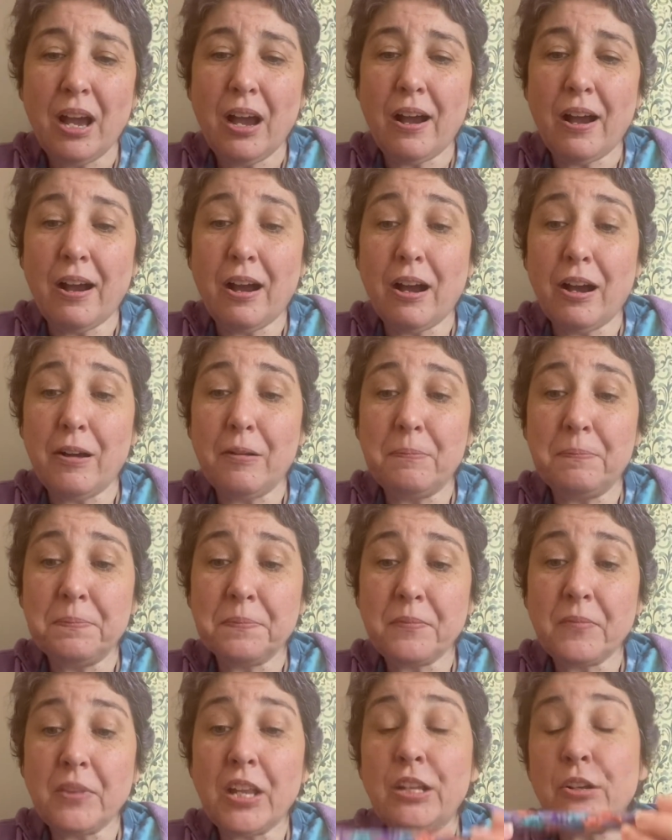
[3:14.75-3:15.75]

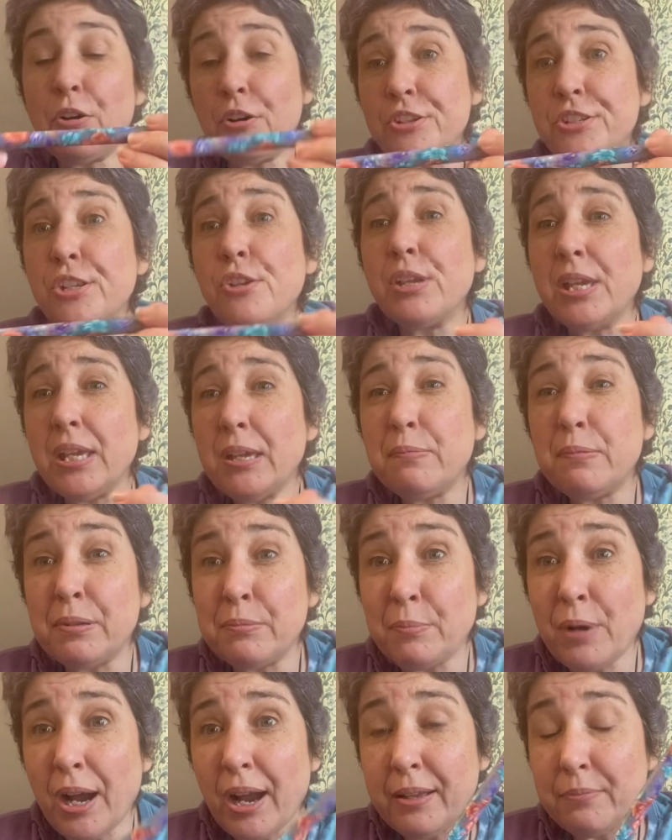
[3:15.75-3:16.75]
And also keep in
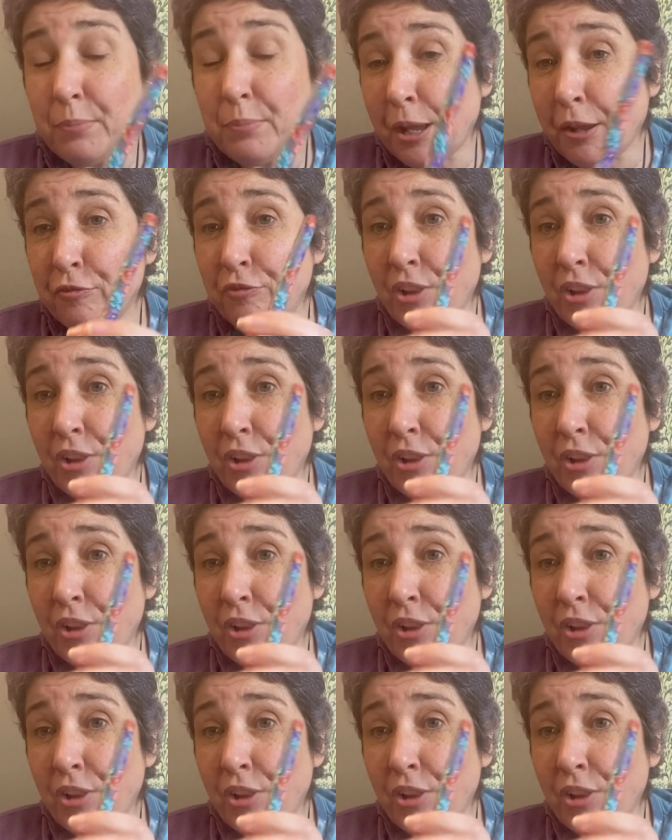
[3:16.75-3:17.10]
mind, my